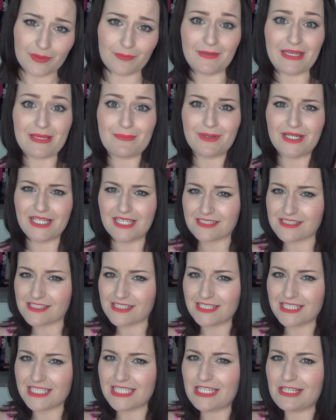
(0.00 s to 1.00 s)
but me
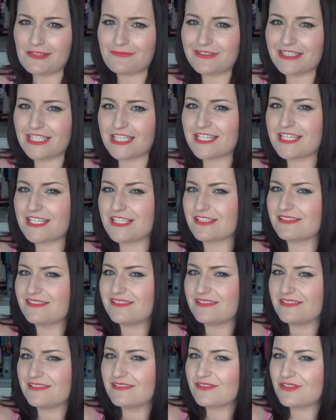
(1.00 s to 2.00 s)
personally, I feel like it
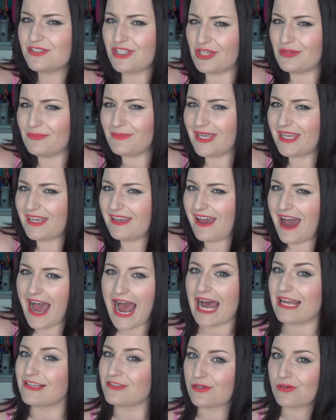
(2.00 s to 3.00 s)
doesn't suit me
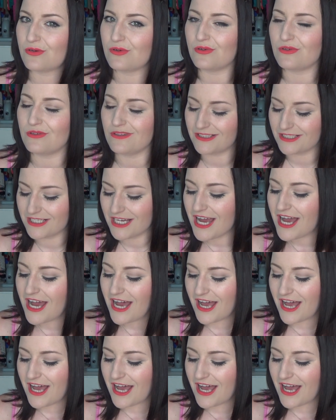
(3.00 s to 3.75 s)
at all.